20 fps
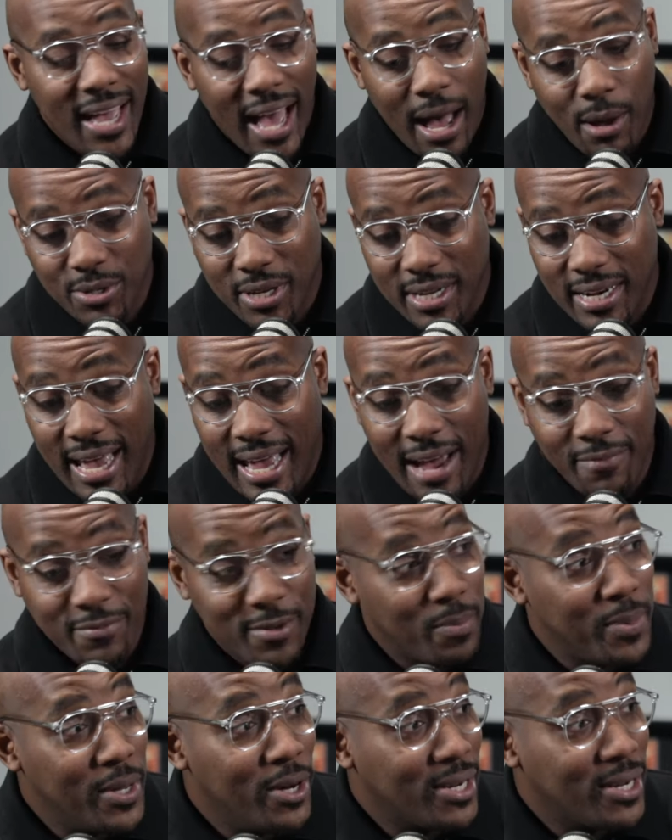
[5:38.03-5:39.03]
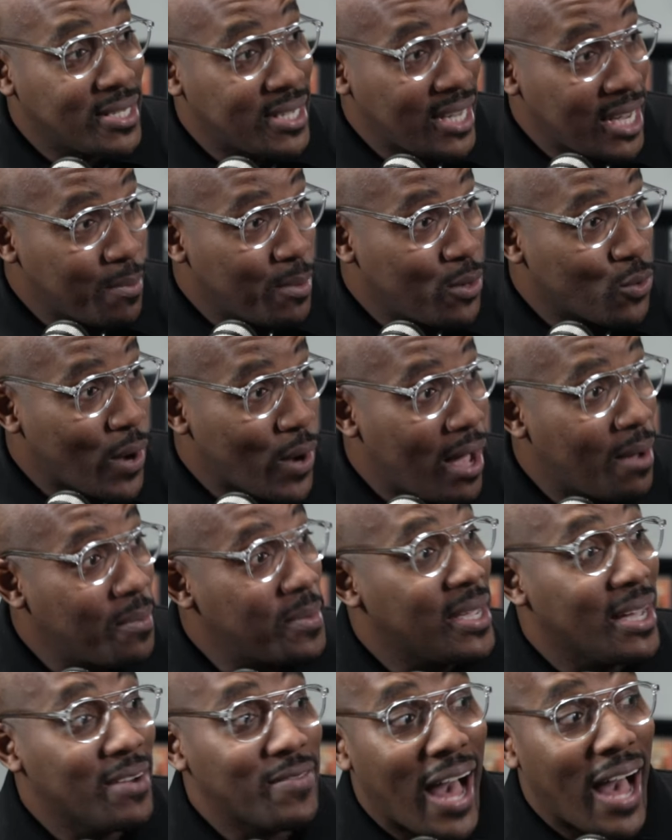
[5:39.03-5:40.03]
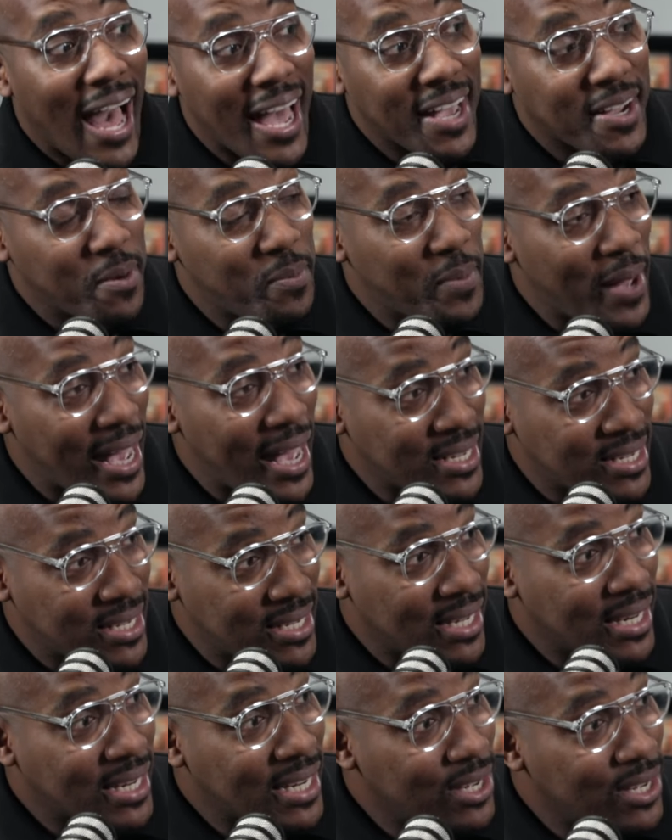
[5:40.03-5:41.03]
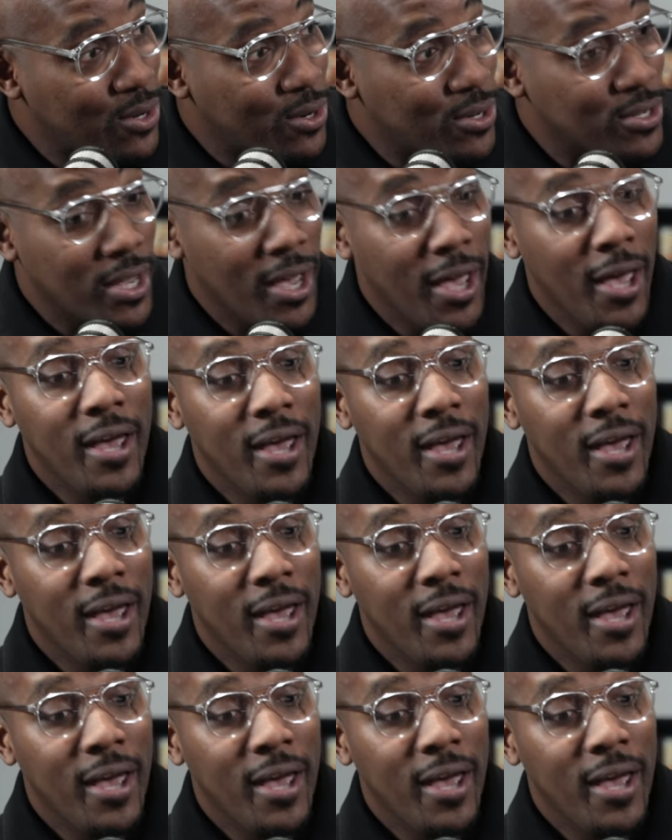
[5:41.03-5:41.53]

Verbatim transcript: I was going to have to build a team around me of high-capacity leaders,